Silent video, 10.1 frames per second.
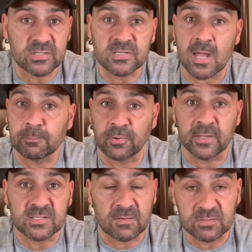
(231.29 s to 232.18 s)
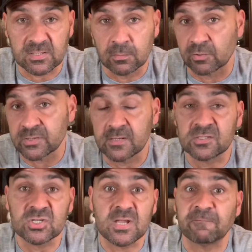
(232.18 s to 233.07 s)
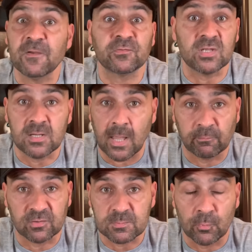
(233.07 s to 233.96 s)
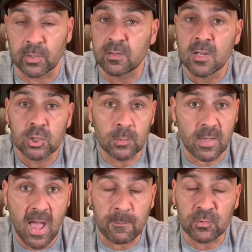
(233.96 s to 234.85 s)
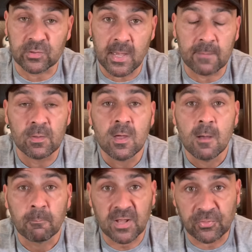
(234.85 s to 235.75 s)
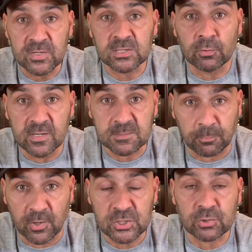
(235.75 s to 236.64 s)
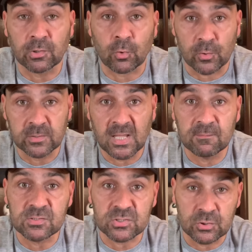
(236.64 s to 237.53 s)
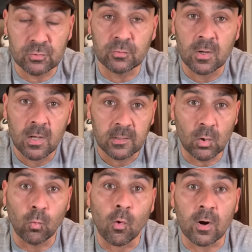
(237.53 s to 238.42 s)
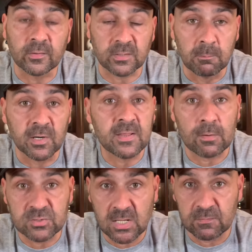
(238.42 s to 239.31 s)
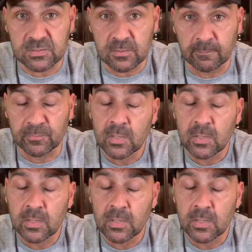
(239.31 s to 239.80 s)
He's got to play 17, or just say 15 games at this point. You'd be happy with that. But I think there is pressure on Corey Davis to, you know, warrant the money that was given to him.